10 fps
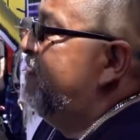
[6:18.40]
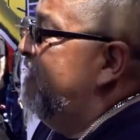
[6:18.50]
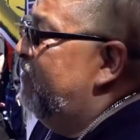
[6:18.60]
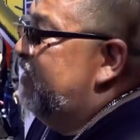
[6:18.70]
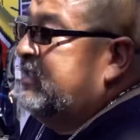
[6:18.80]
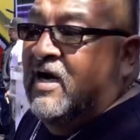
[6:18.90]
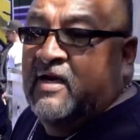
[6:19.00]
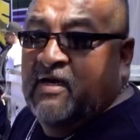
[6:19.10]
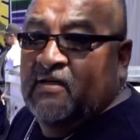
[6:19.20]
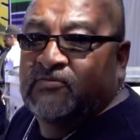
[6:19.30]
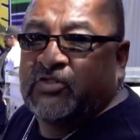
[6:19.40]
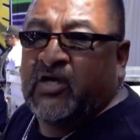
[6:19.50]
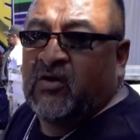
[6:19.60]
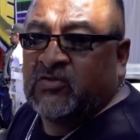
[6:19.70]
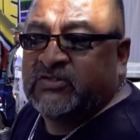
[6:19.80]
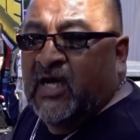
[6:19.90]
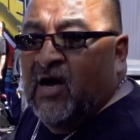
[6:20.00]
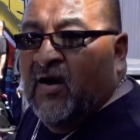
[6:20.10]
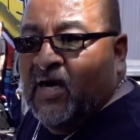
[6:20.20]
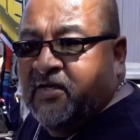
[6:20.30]
and we got uh, Chicano
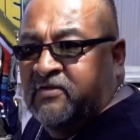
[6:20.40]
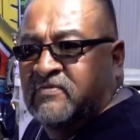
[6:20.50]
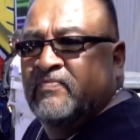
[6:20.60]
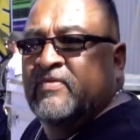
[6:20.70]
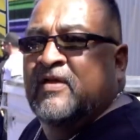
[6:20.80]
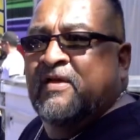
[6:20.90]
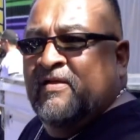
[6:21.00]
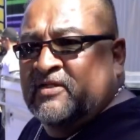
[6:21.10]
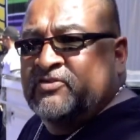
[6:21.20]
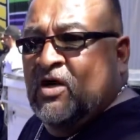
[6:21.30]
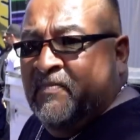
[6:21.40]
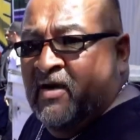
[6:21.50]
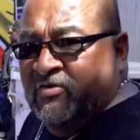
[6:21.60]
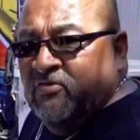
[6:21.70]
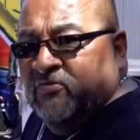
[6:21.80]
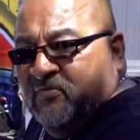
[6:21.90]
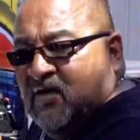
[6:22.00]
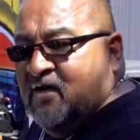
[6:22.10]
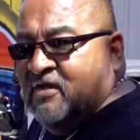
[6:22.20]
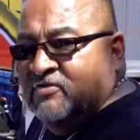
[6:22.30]
Style out here. It's all about you,
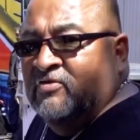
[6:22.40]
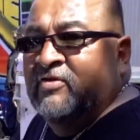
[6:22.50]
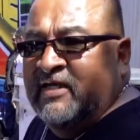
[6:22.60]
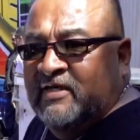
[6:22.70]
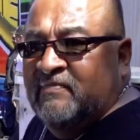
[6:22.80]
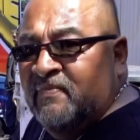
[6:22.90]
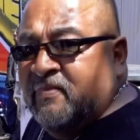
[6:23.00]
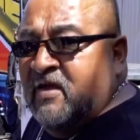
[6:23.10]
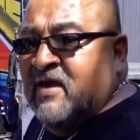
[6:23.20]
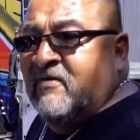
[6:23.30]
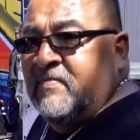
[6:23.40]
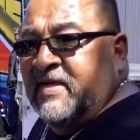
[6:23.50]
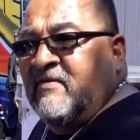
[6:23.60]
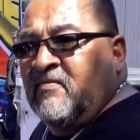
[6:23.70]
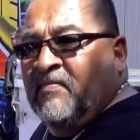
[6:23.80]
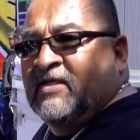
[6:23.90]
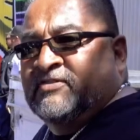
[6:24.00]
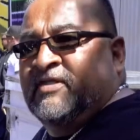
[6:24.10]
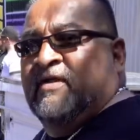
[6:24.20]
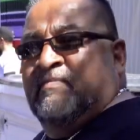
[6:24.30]
uh, unity. Everybody have a
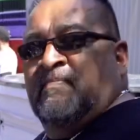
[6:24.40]
blessed day.